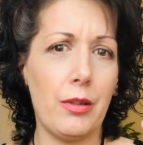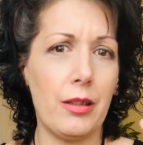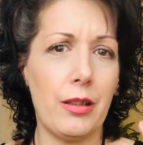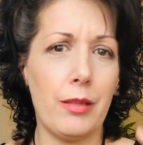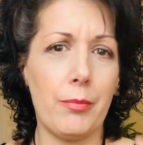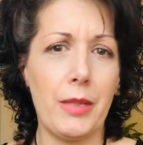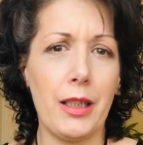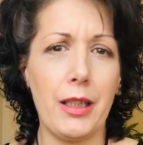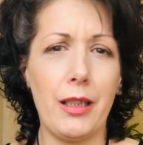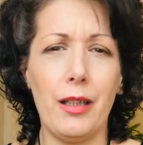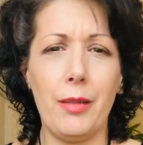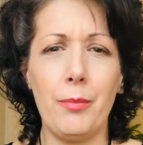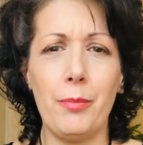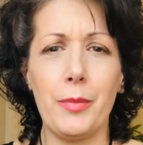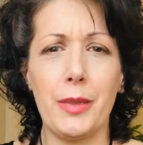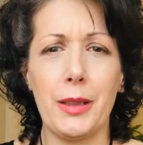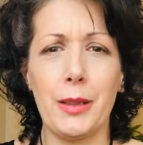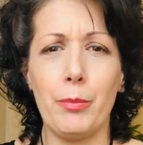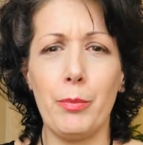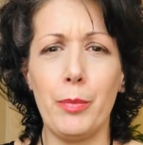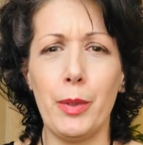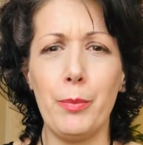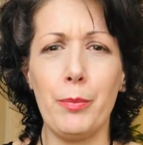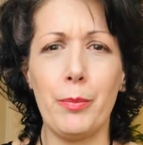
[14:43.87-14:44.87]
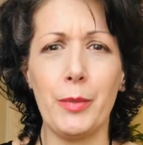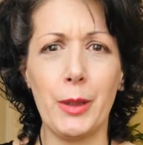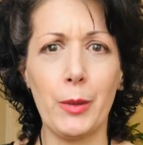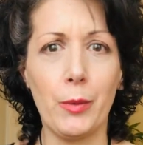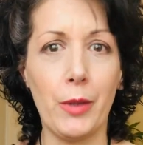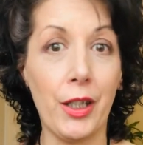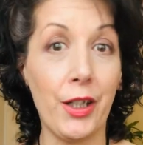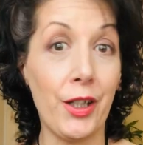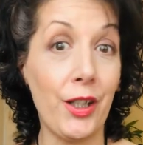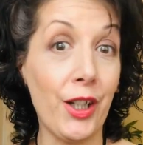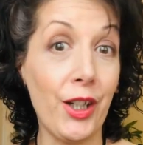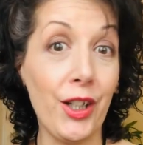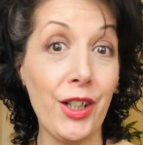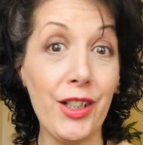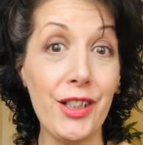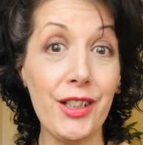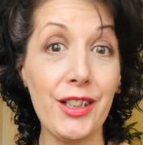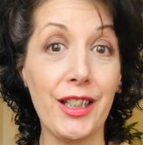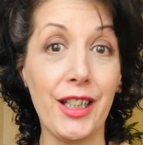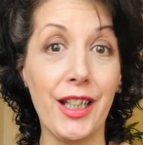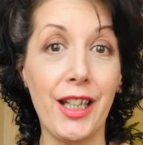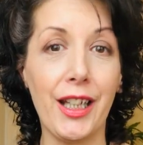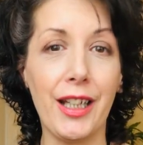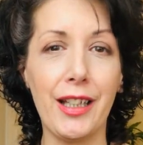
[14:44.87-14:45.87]
My lumps and bumps weren't
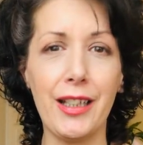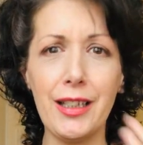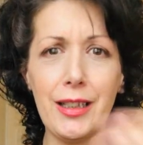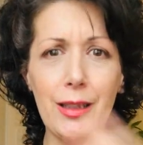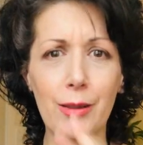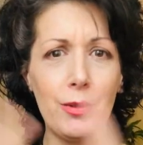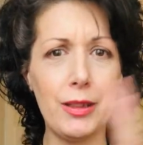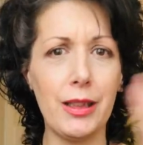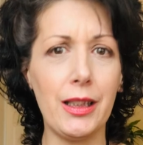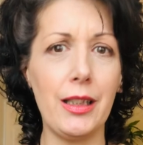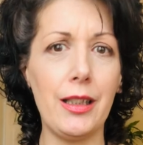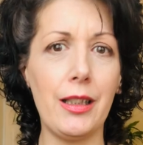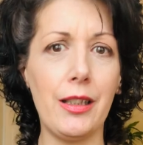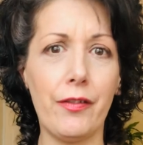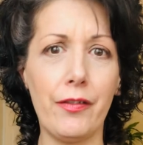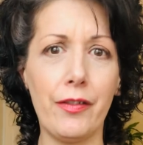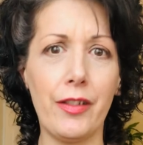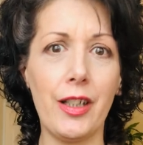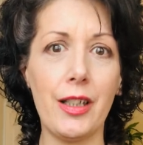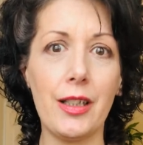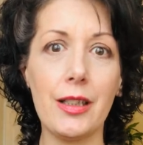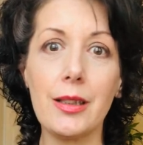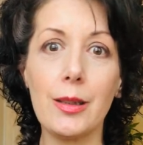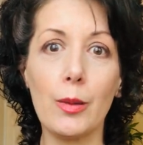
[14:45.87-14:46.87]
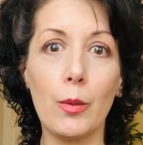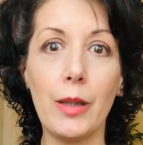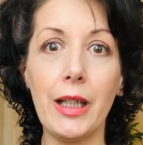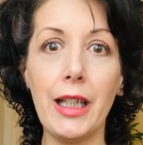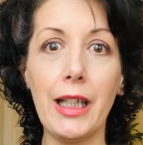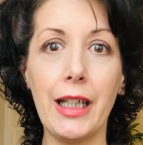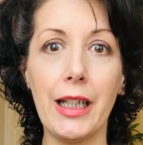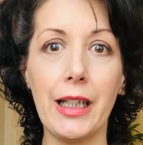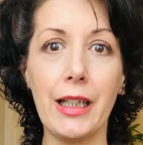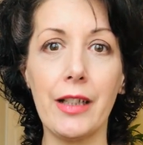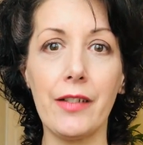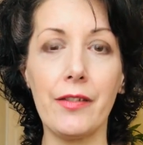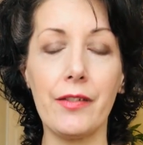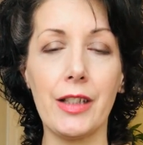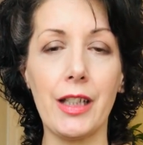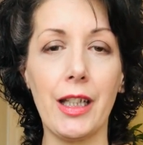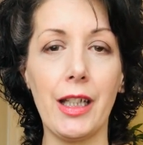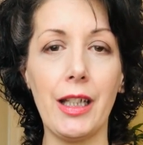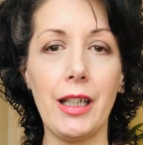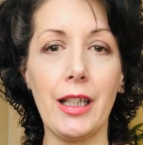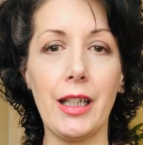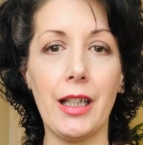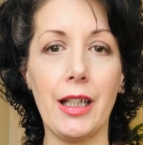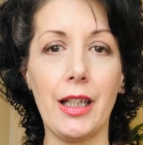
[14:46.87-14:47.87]
hurting. This was in the first week of
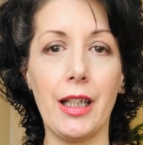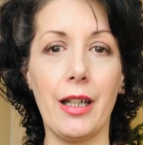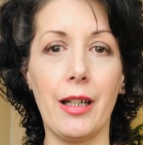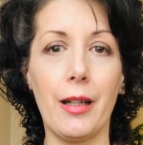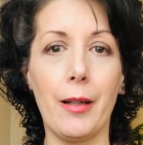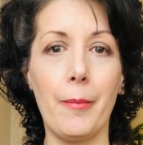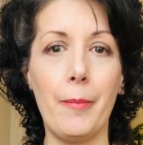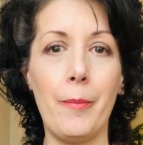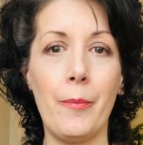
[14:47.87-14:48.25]
taking it.